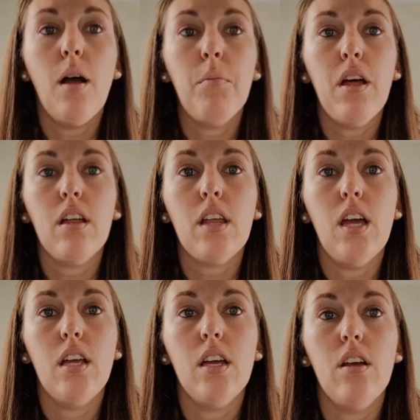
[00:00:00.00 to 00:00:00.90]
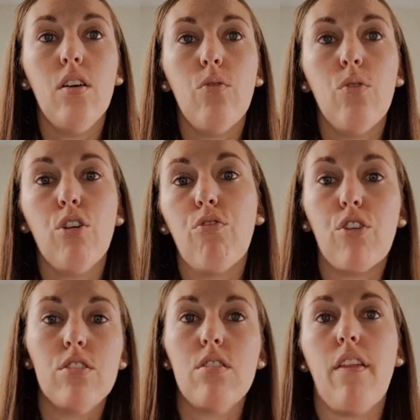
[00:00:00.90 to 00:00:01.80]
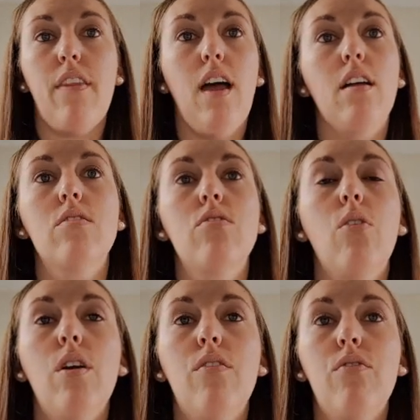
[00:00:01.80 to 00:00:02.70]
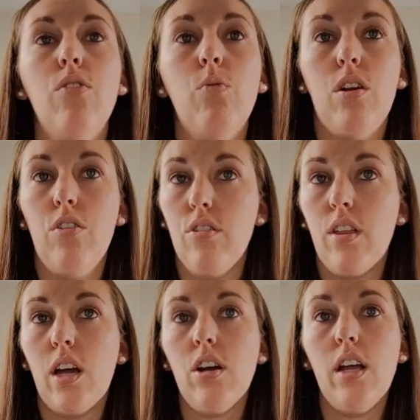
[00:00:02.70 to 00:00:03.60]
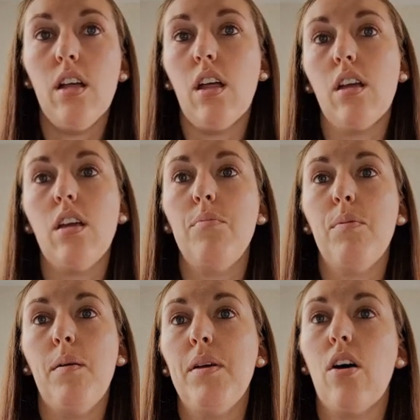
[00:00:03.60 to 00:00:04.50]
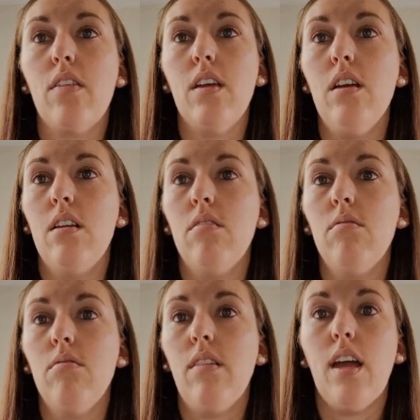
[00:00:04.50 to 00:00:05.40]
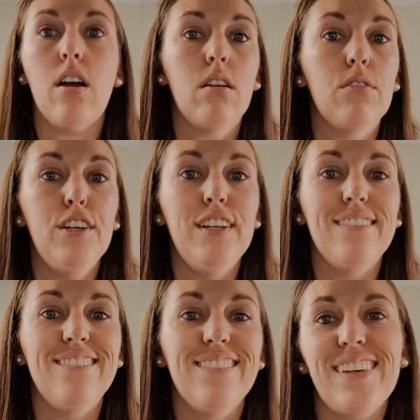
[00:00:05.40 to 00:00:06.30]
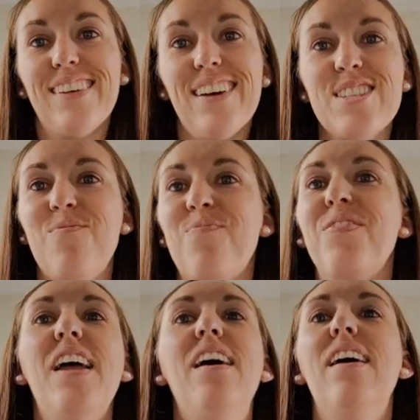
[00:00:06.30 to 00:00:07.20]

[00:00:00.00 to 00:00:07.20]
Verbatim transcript: I'm not like real versed on that. So if you want to do that, great. Like keep your baby healthy and the air good. Like awesome.